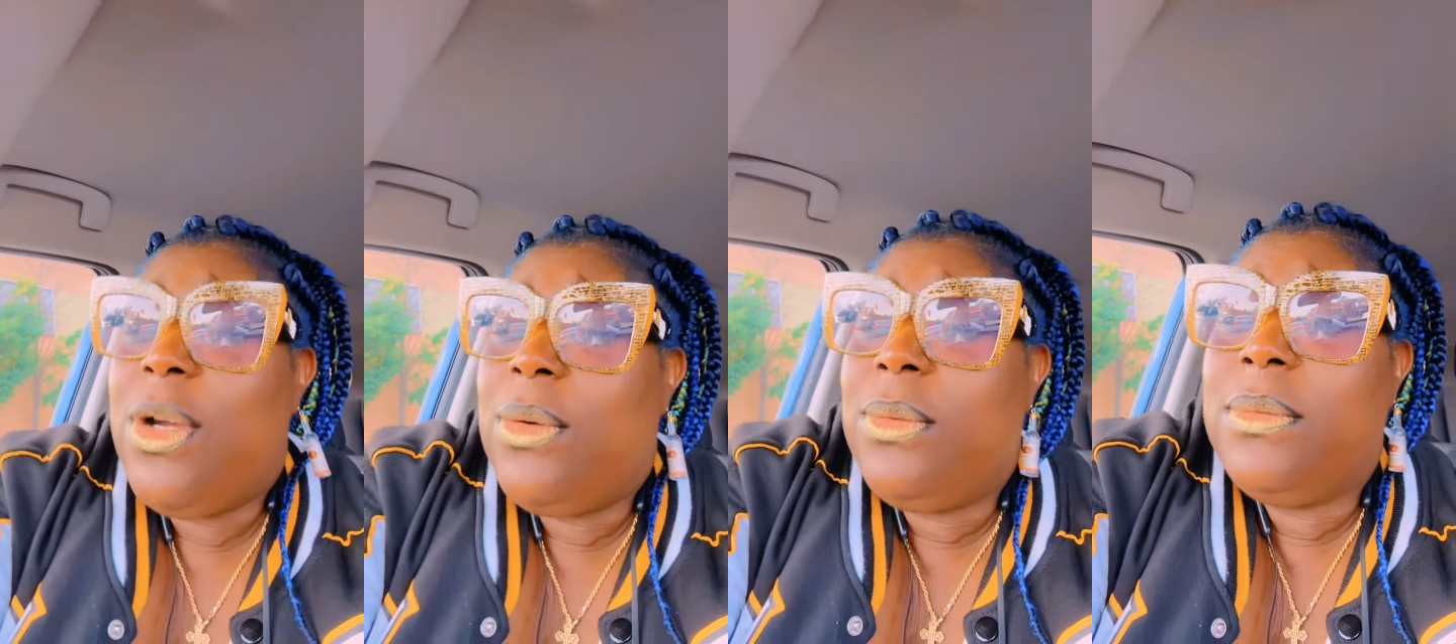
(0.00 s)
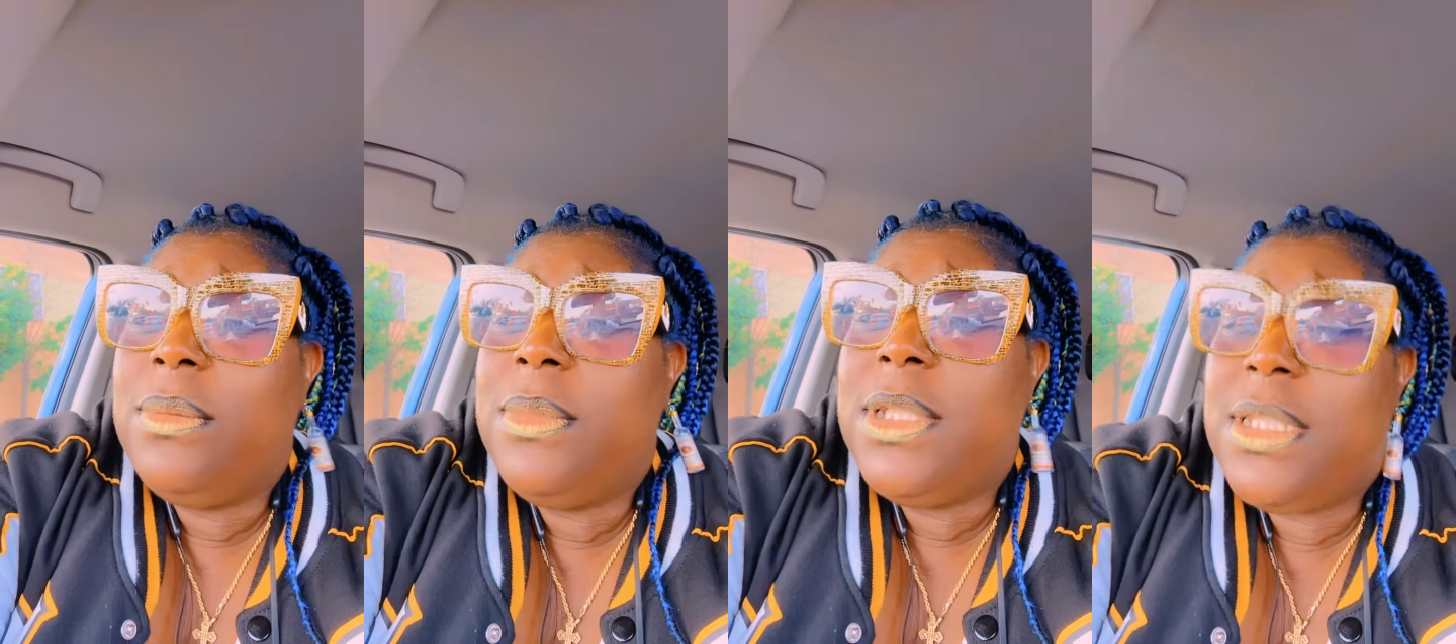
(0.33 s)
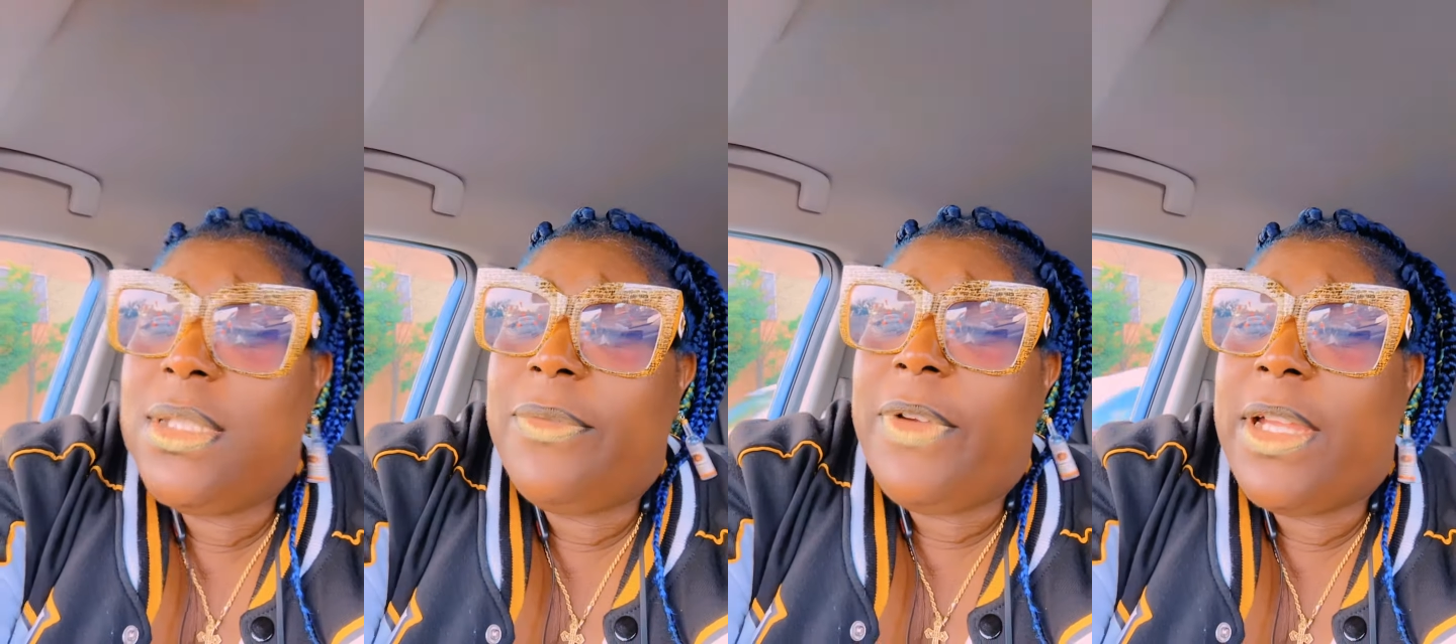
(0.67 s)
Let me
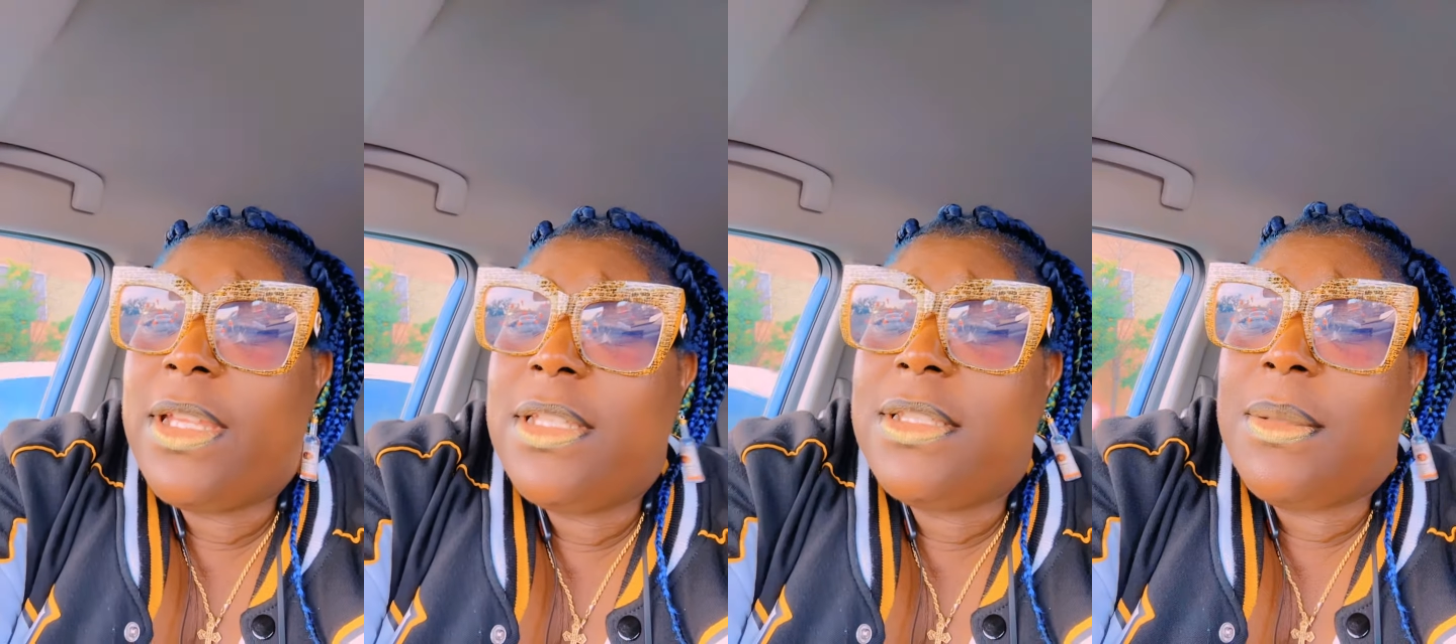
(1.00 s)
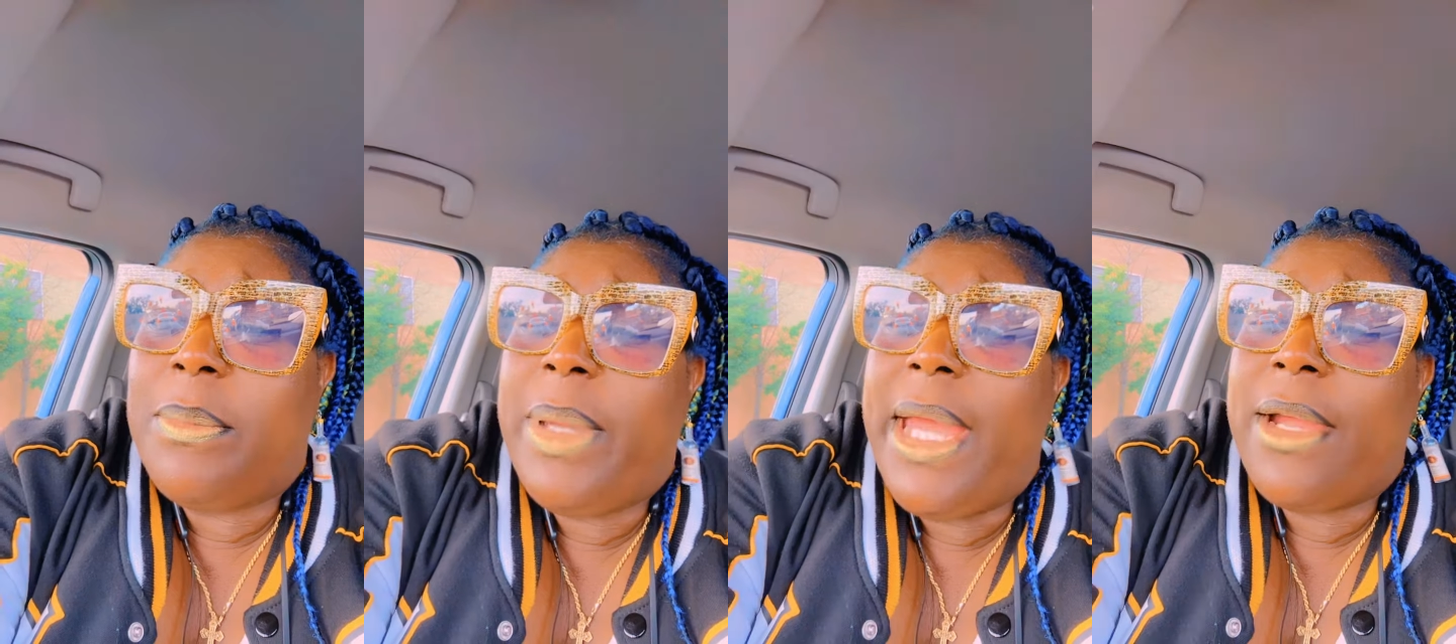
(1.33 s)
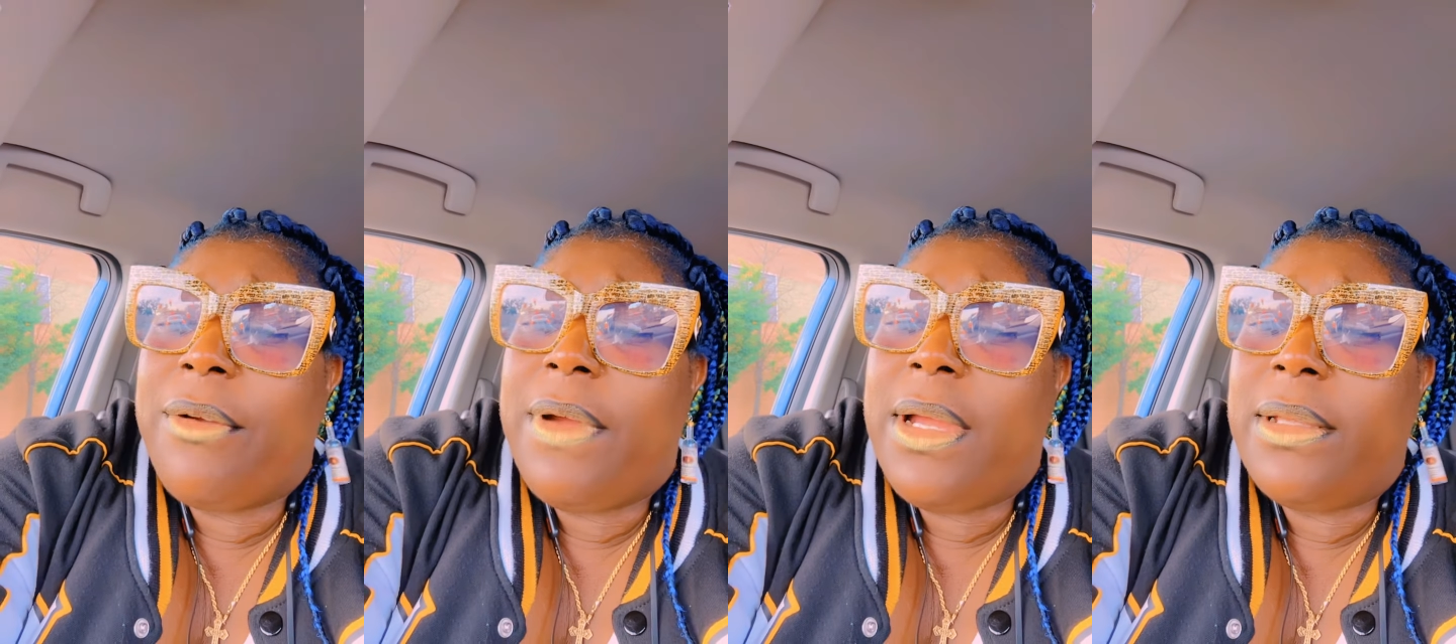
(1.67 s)
see if I can get some
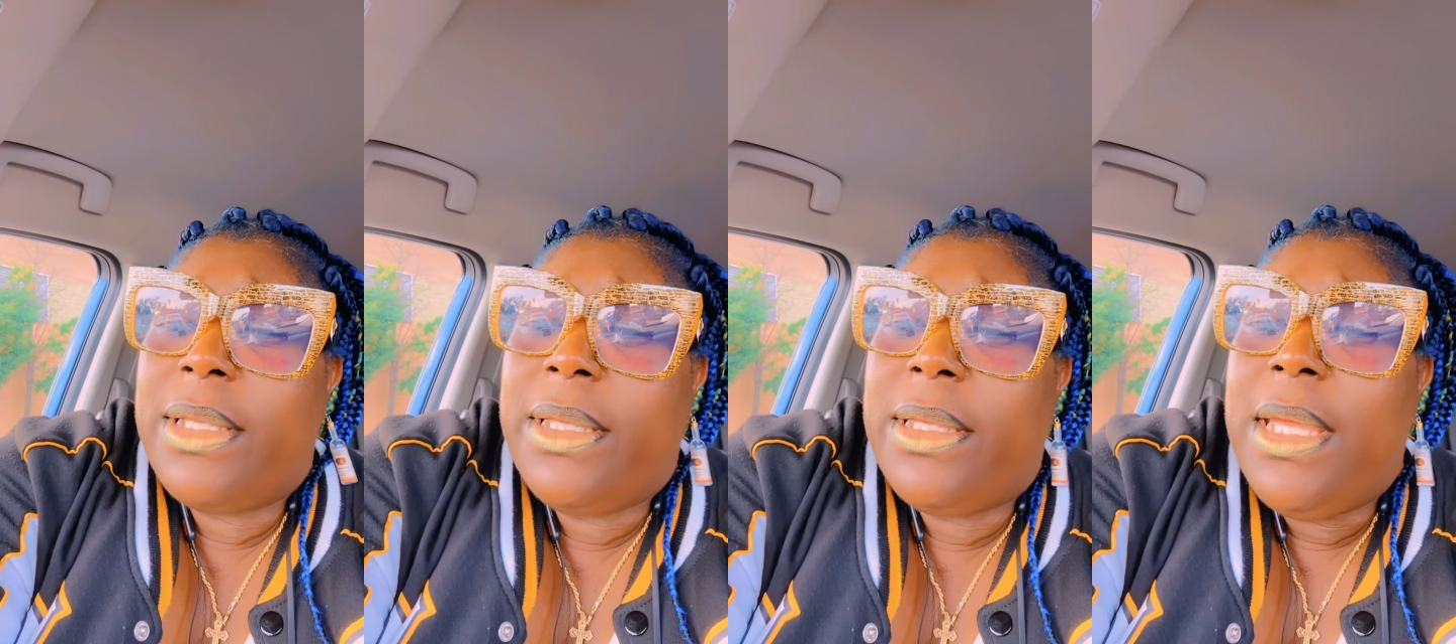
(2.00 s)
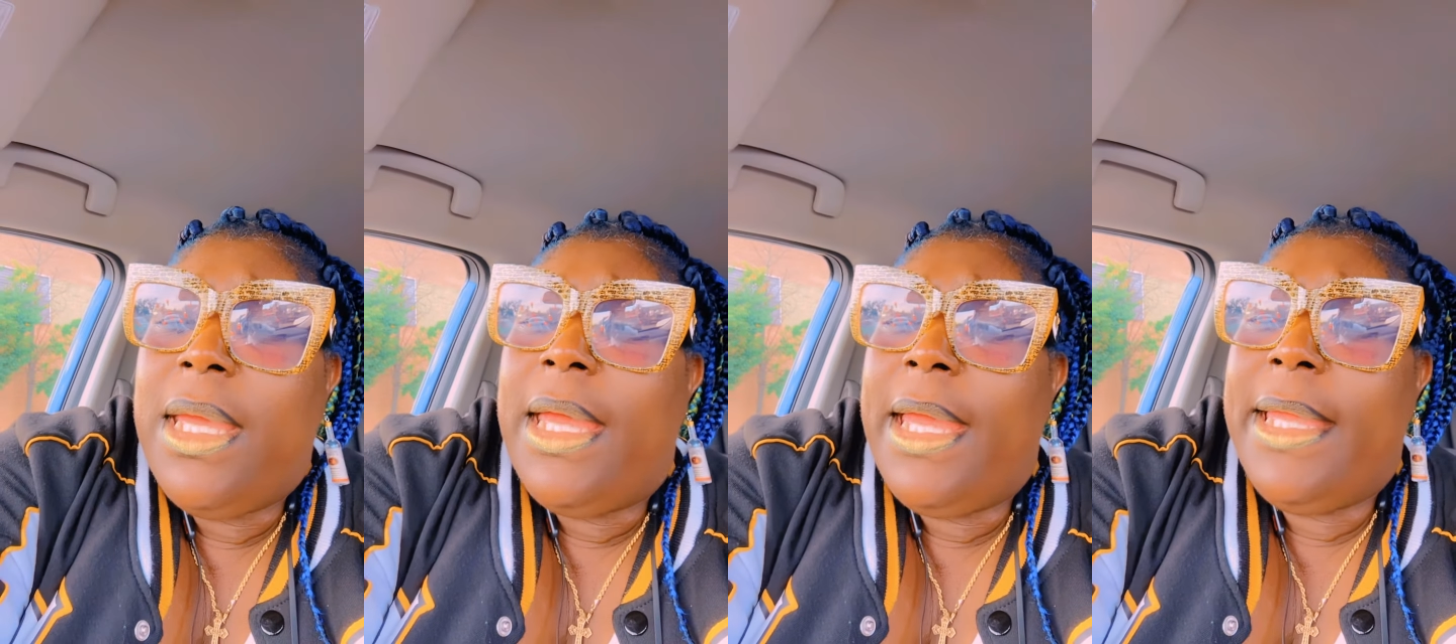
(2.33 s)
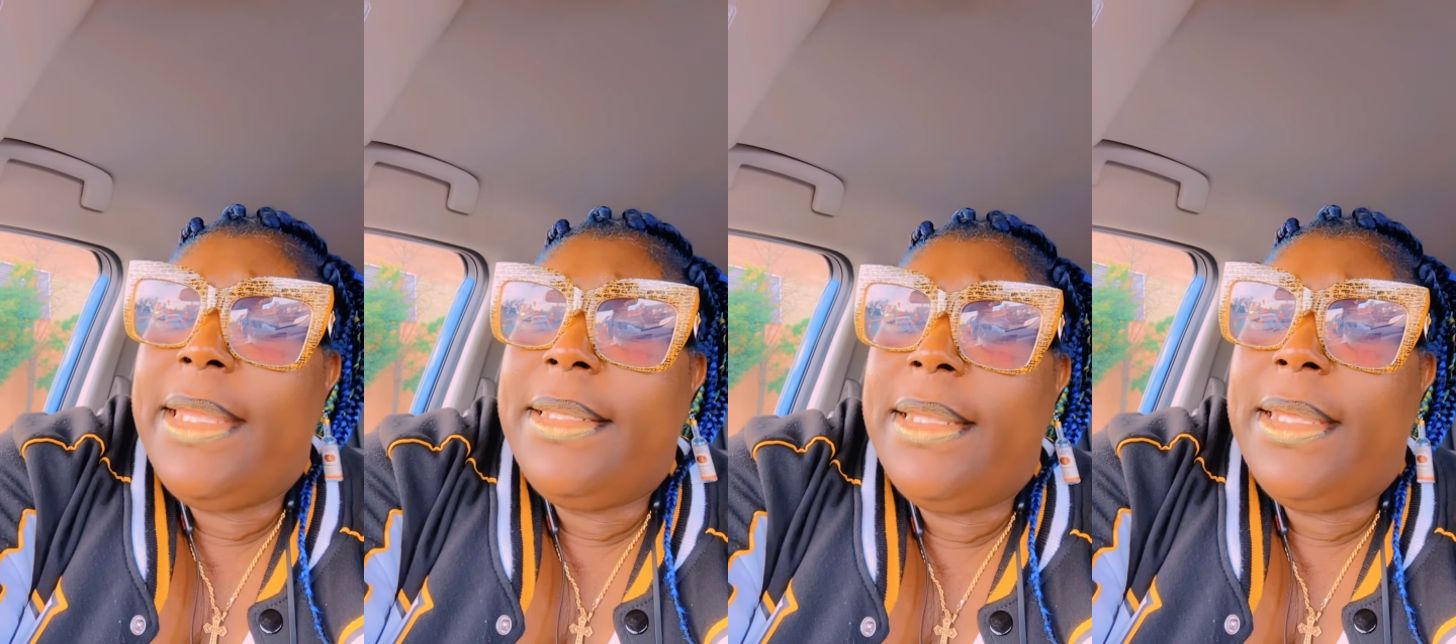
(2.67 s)
background here.
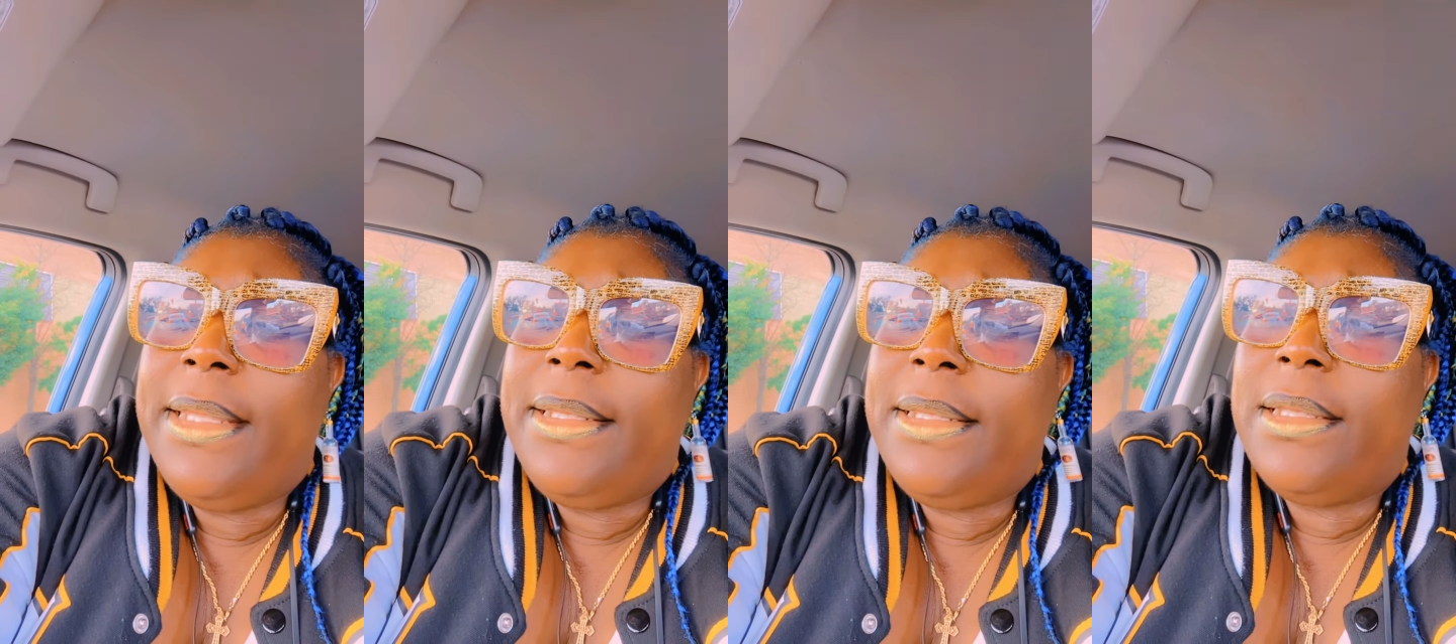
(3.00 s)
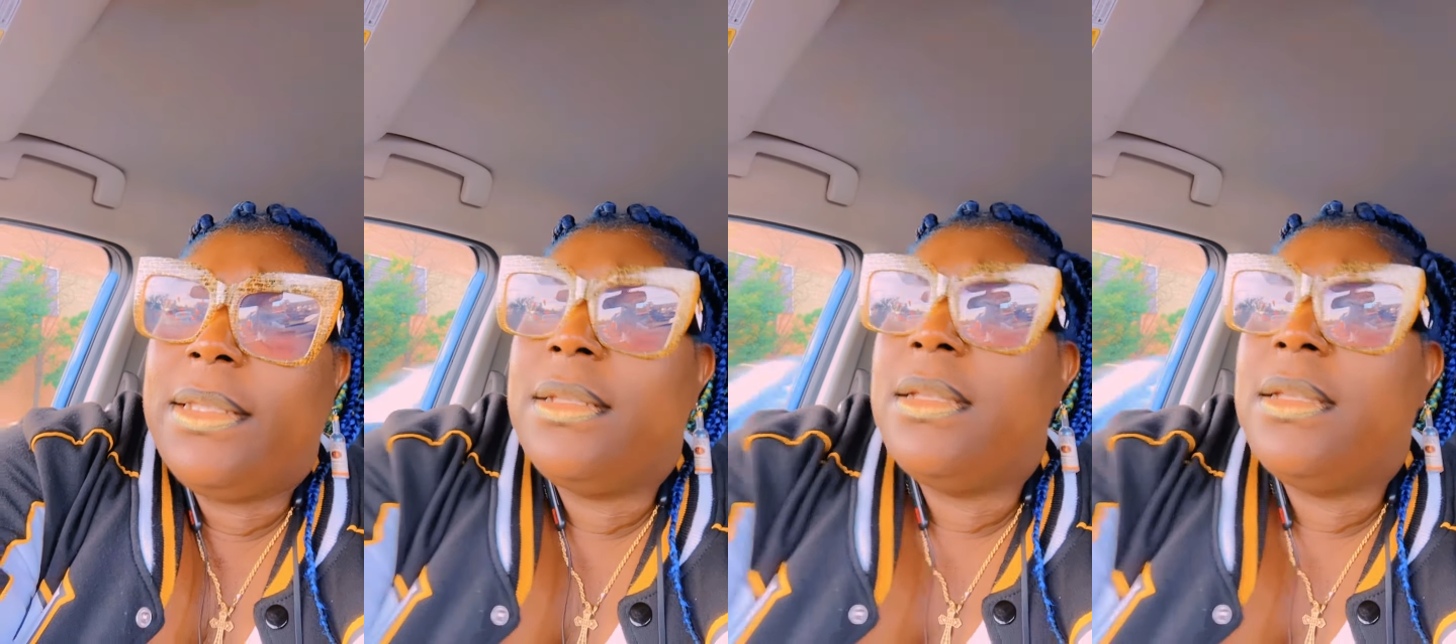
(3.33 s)
Ain't nothing here.